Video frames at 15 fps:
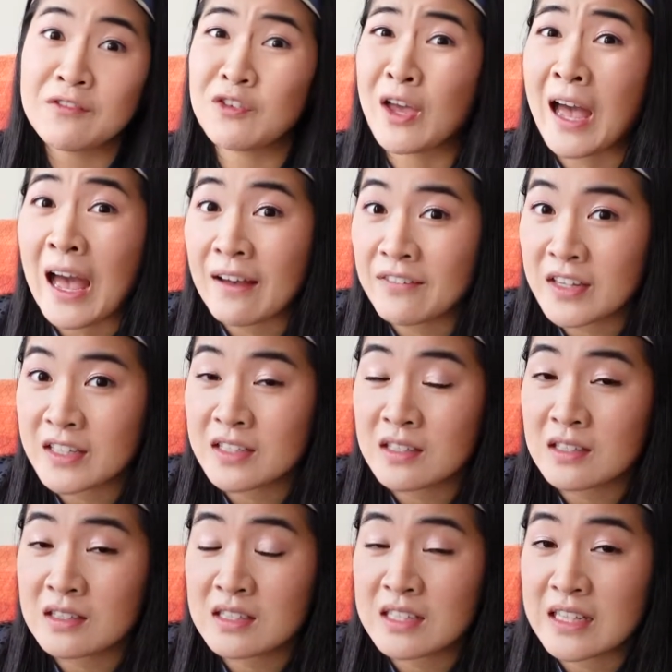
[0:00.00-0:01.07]
If you haven't
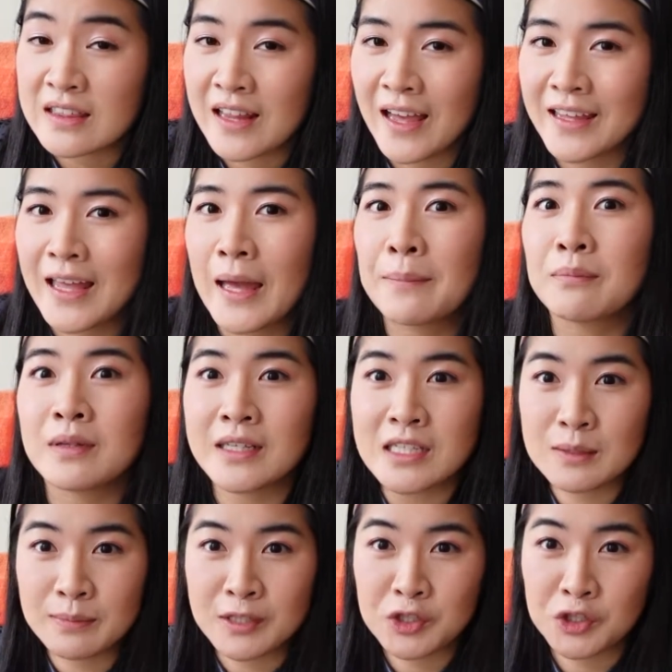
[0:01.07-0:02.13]
seen that yet,
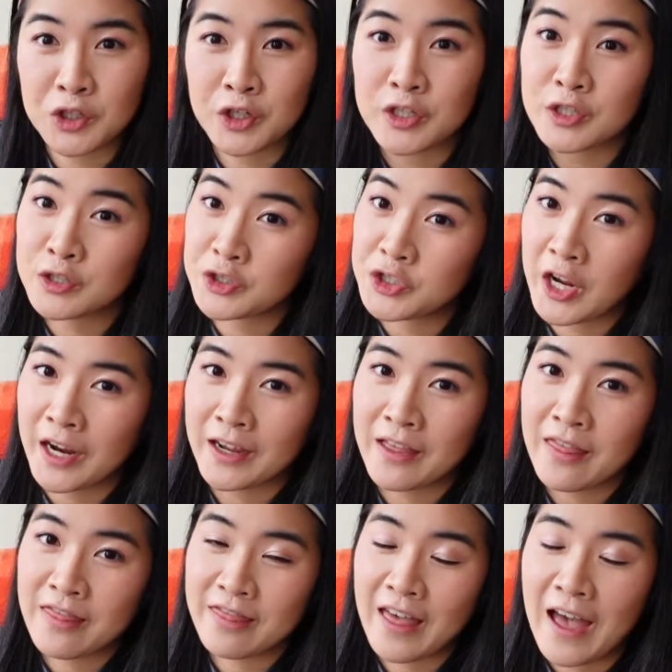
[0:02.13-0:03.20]
please be sure to check
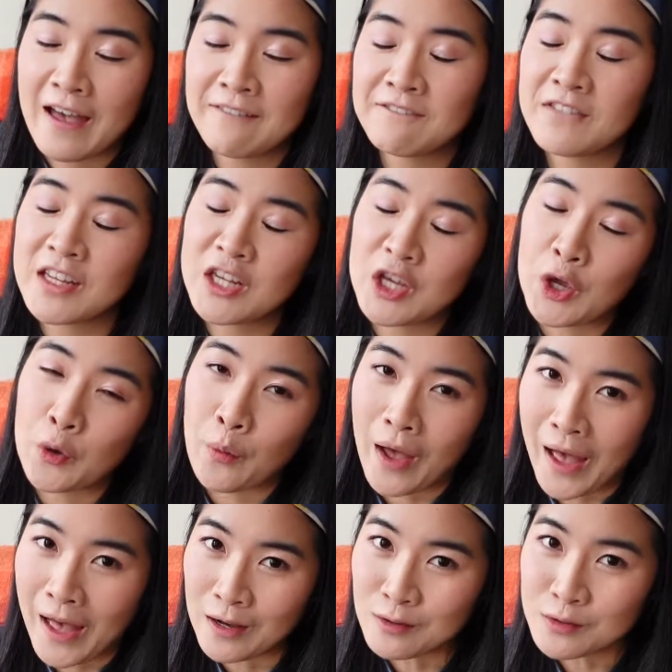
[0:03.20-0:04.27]
that video
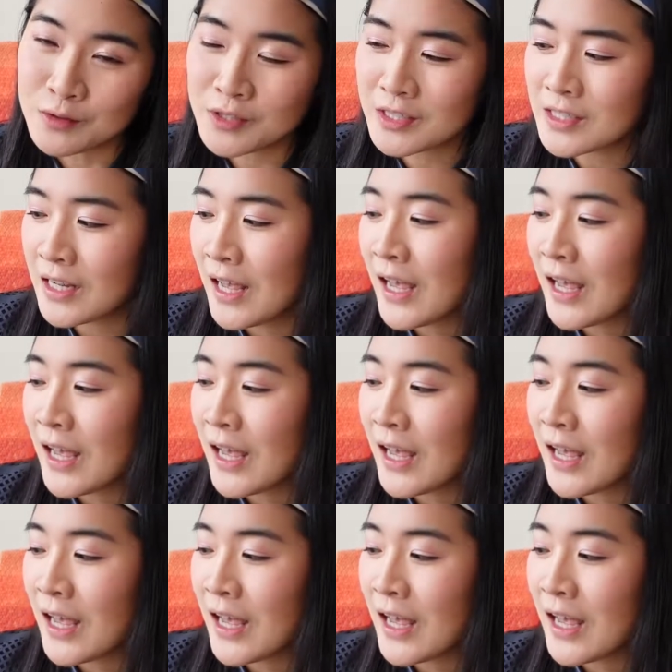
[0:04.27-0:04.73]
out.